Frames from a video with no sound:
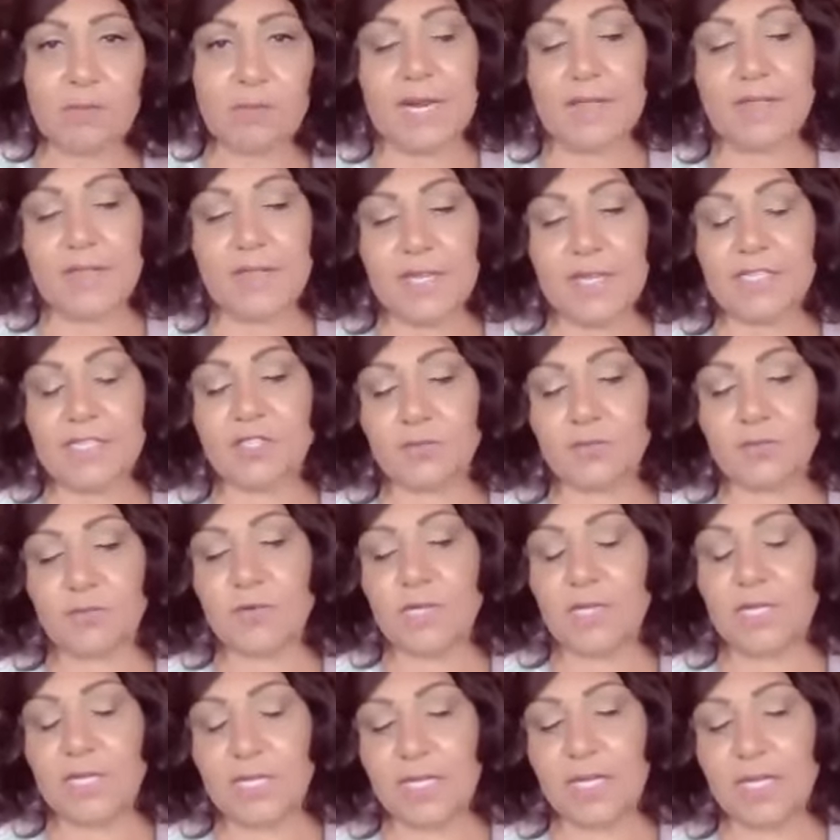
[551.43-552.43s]
But I think it's
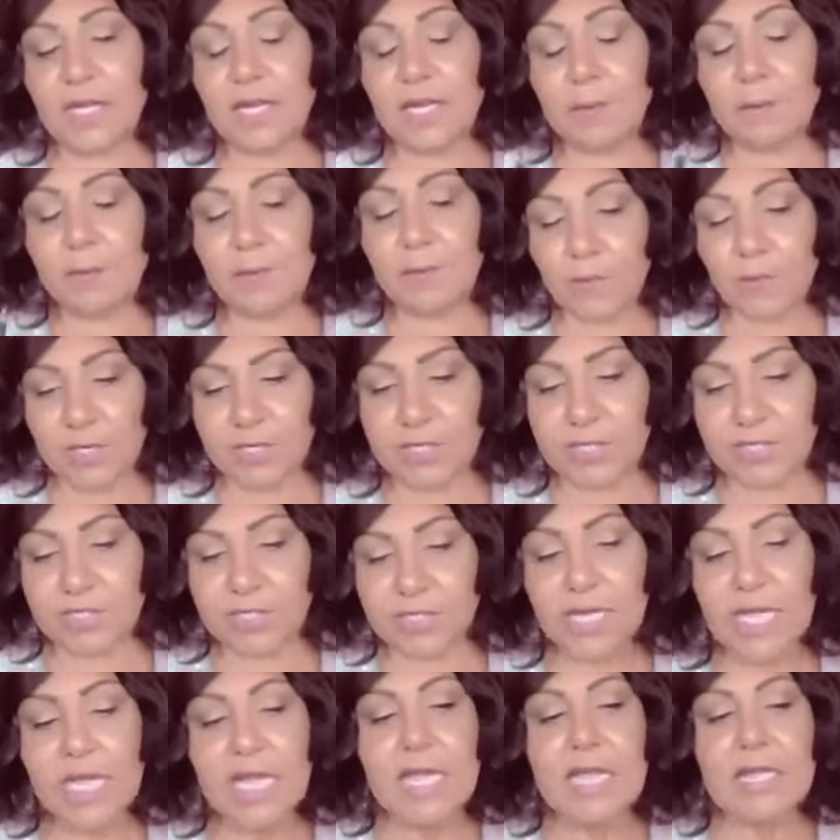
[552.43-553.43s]
really
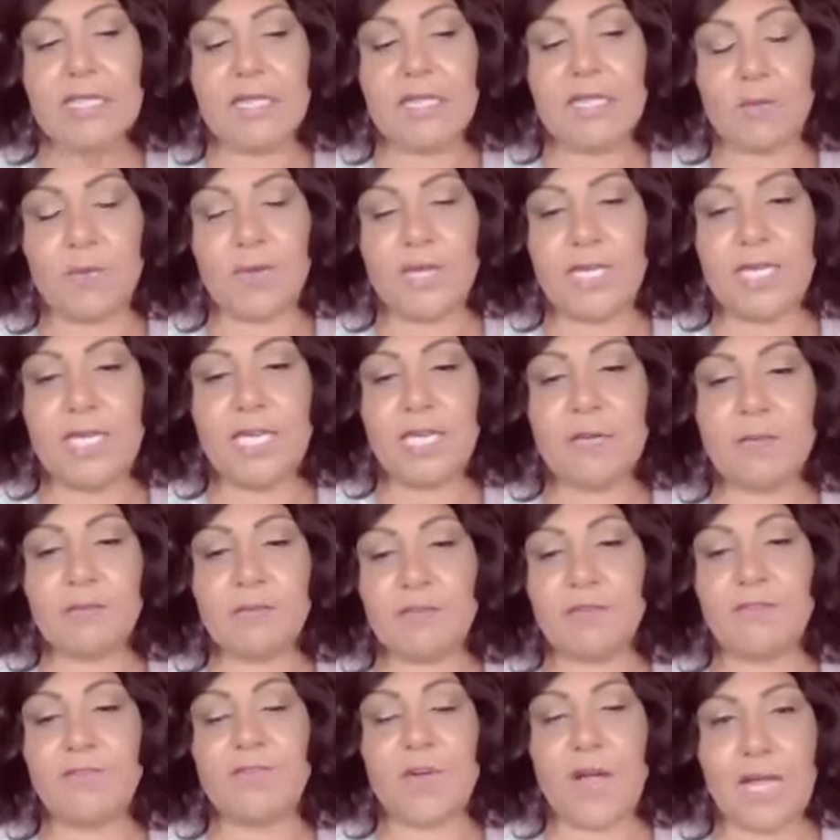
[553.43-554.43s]
important that we
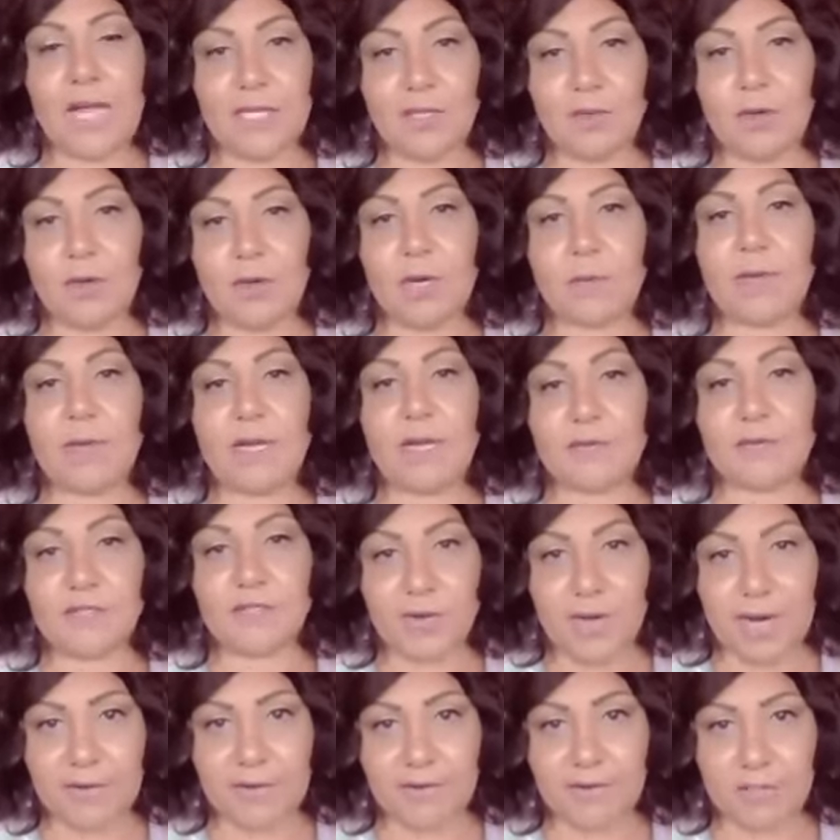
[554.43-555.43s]
keep the follow-up of
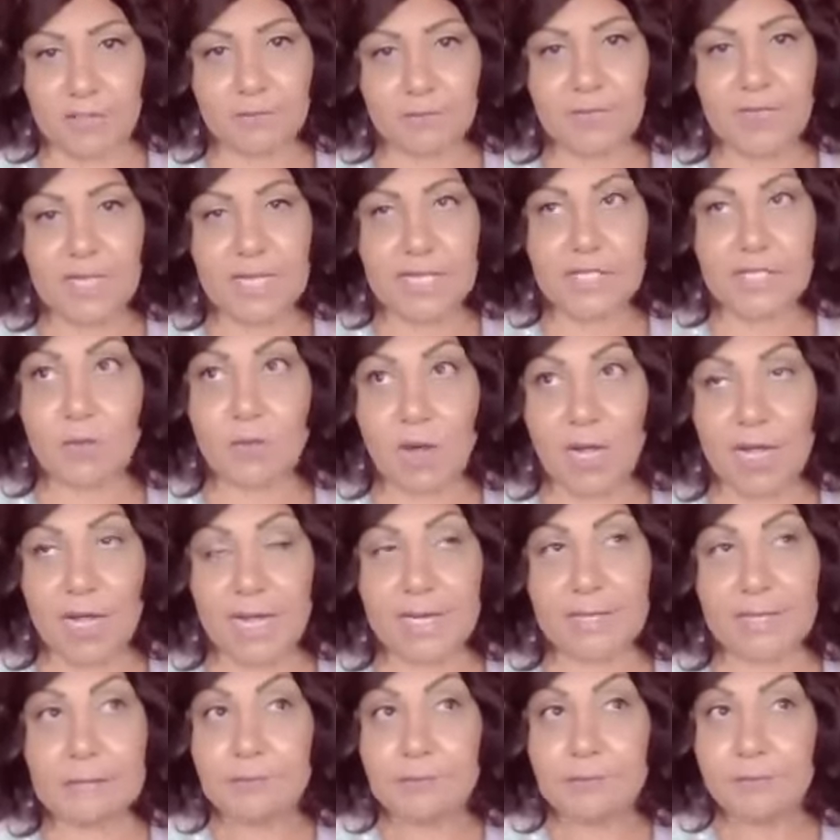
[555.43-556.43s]
travel. That's
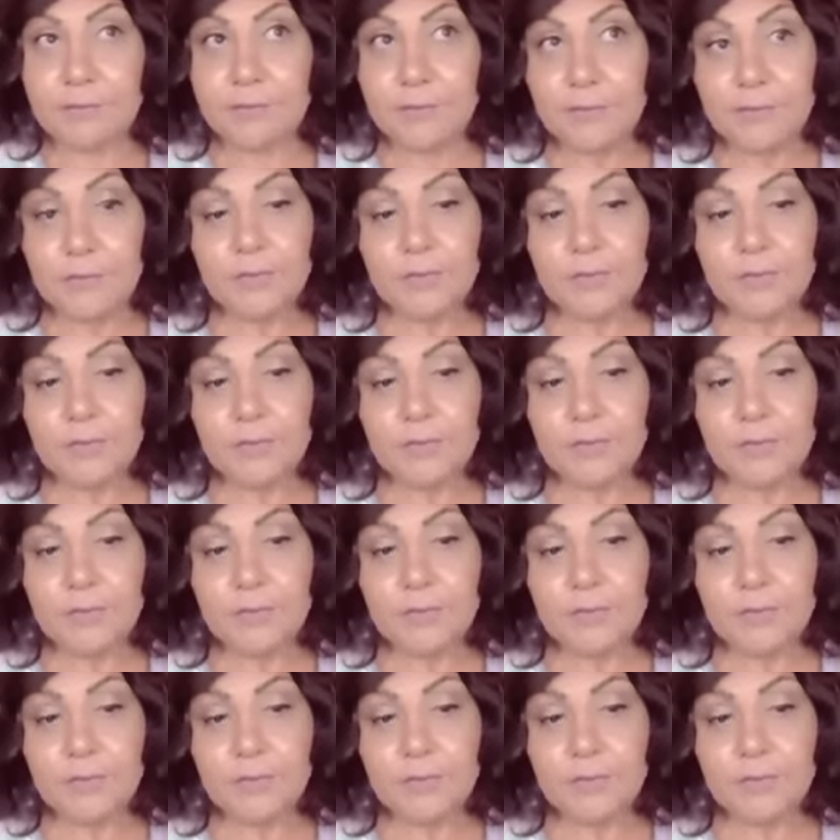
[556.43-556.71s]
why